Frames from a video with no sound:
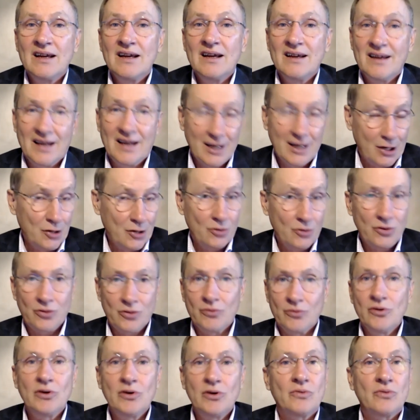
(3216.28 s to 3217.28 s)
and go
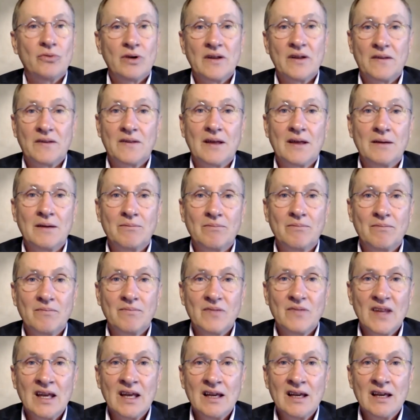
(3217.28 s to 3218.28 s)
through it with them.
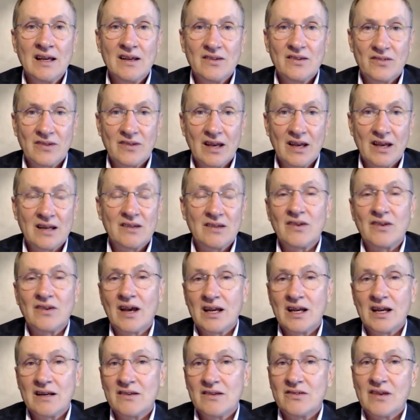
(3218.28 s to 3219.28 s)
Set
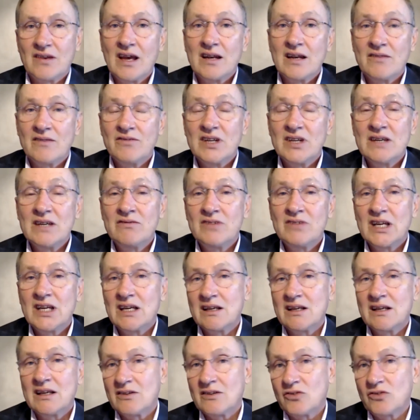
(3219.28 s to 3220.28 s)
aside a set of
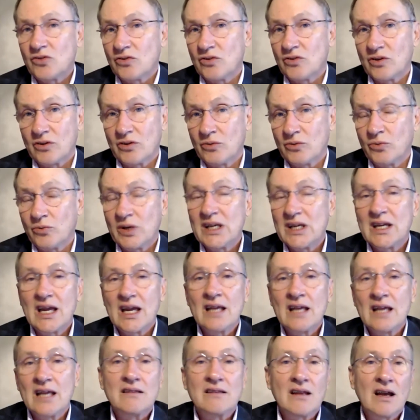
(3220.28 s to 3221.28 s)
evenings or
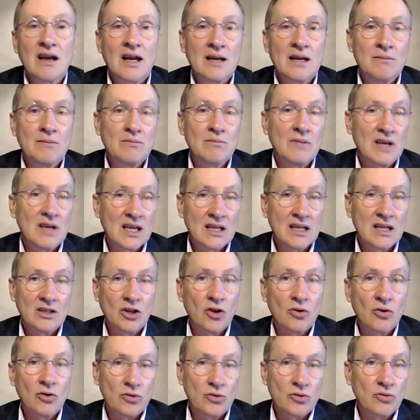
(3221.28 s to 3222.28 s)
weekend time and
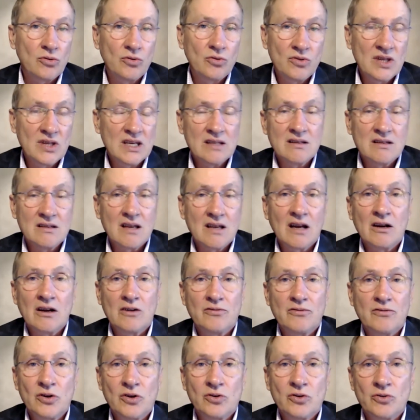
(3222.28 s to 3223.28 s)
go through the entire
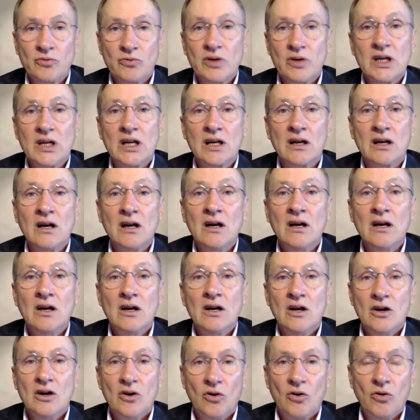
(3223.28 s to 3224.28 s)
photo reading
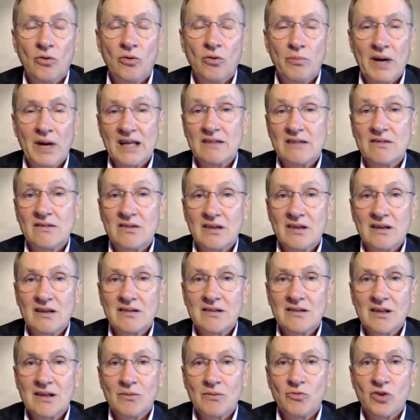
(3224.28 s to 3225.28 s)
whole mind
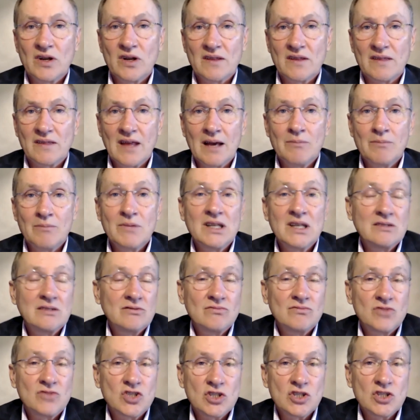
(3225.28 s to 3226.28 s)
system with them,
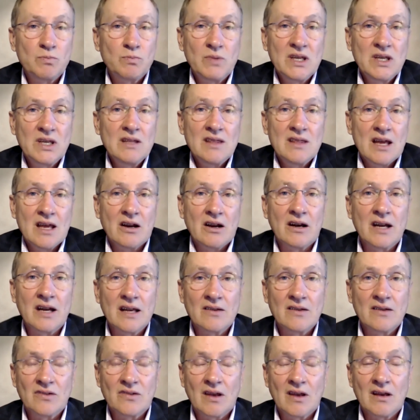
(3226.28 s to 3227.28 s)
and just be there
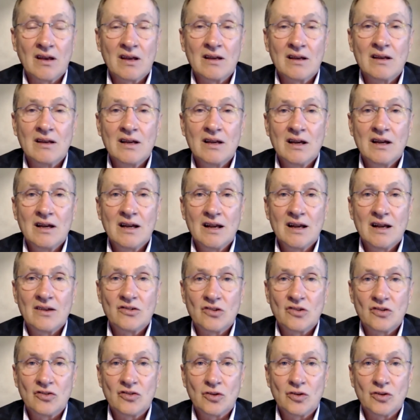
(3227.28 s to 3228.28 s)
as
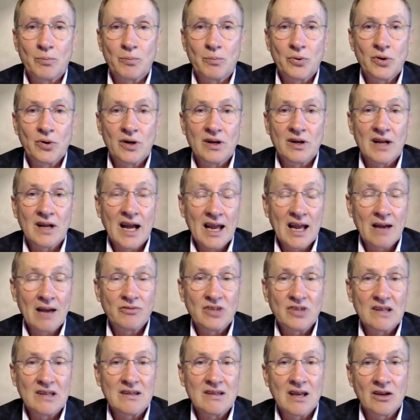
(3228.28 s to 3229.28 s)
a support. I have
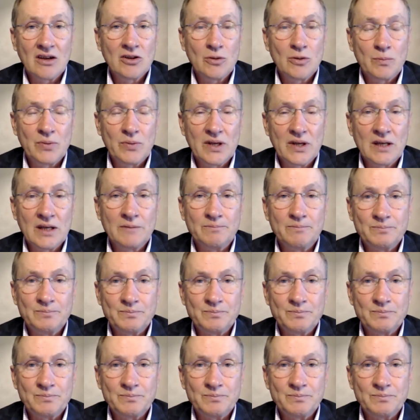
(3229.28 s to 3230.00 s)
to tell you, Pete,